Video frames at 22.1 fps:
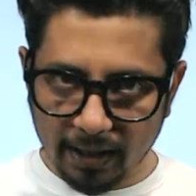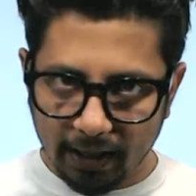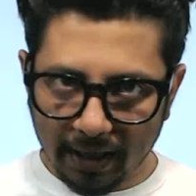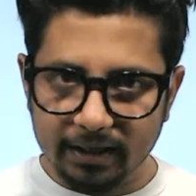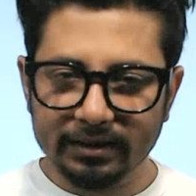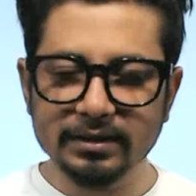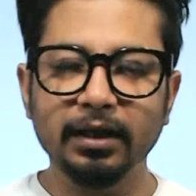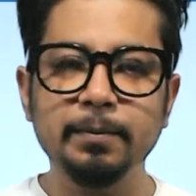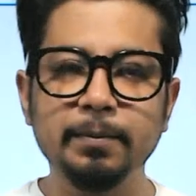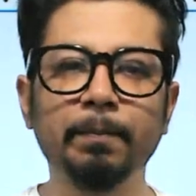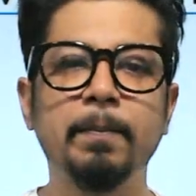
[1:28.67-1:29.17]

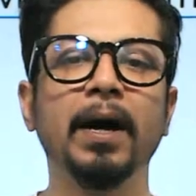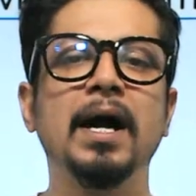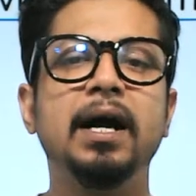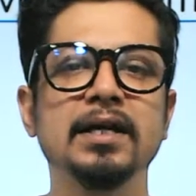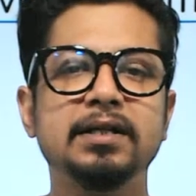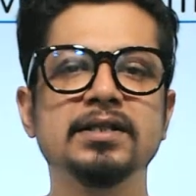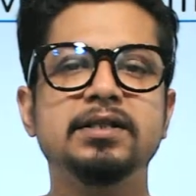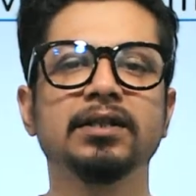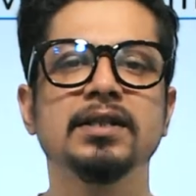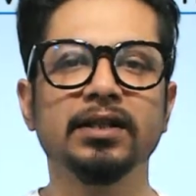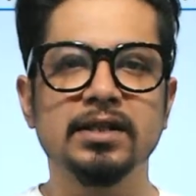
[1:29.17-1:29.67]
other
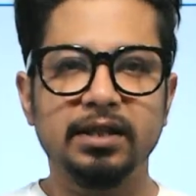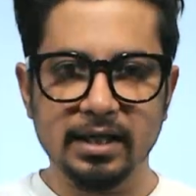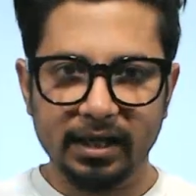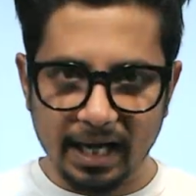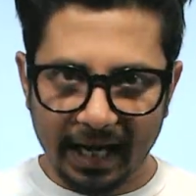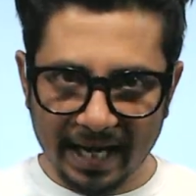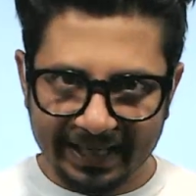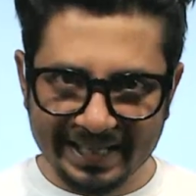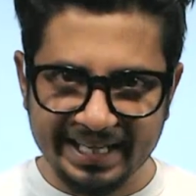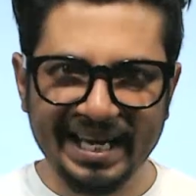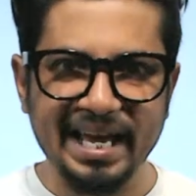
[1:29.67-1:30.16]
parts
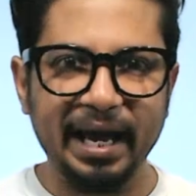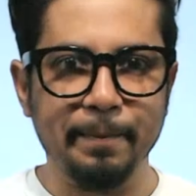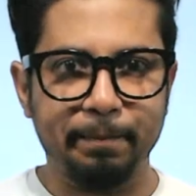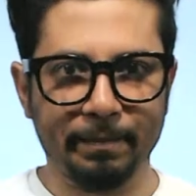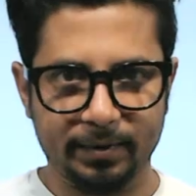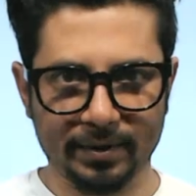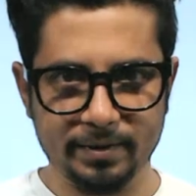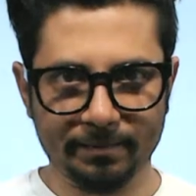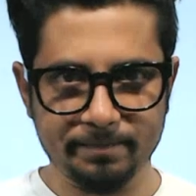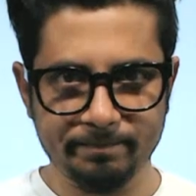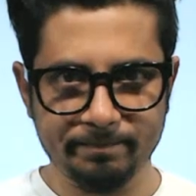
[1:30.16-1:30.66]
are
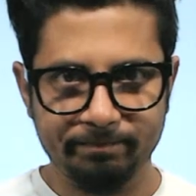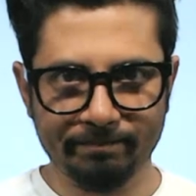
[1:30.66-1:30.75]
kept.